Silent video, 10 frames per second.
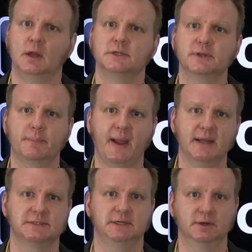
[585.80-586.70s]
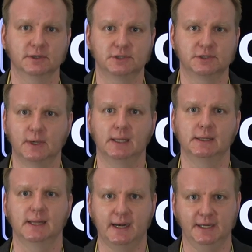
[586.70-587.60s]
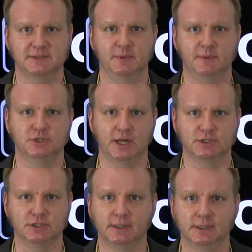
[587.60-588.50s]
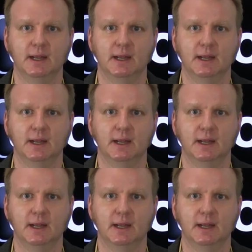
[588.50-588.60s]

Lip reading: So in the past year or two, a lot has been changing,